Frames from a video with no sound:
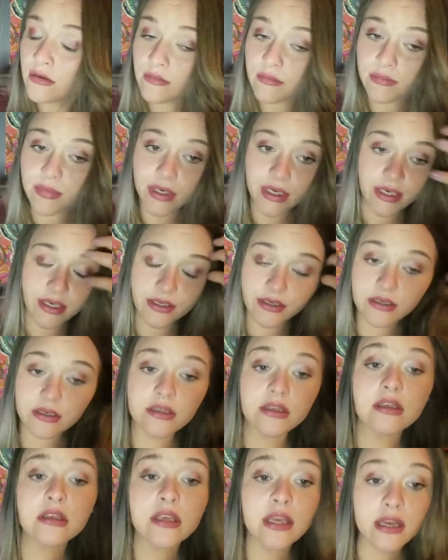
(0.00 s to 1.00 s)
But,
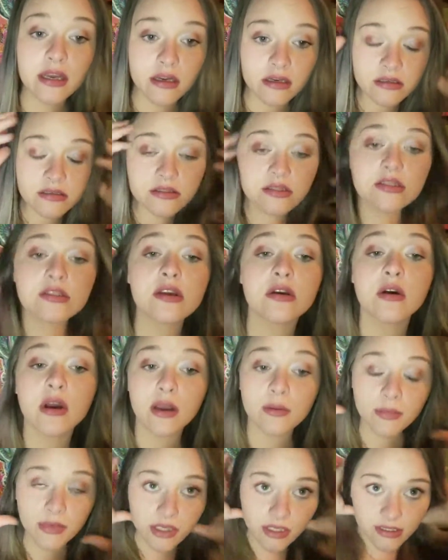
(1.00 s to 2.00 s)
yeah. So,
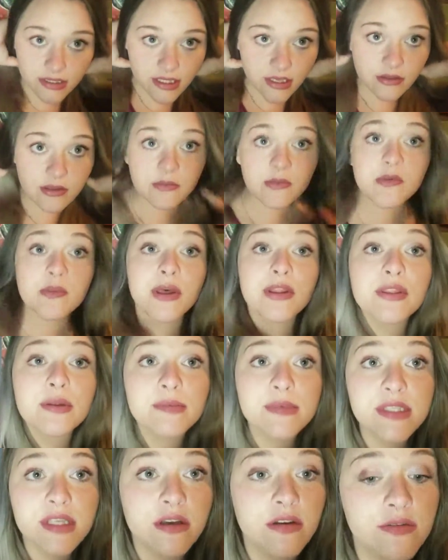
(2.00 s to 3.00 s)
I'm going to tell them about
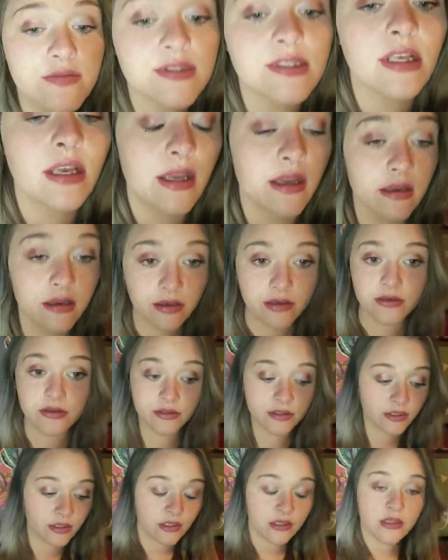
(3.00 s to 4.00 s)
themselves. Like,
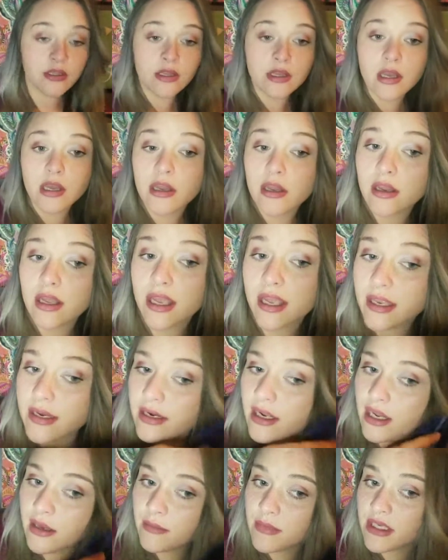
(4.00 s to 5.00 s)
and
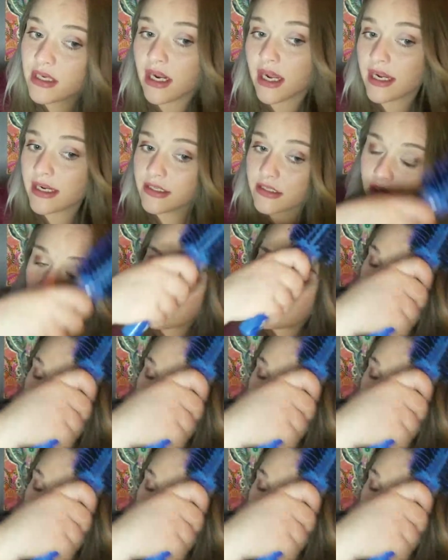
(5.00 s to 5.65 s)
I mean, I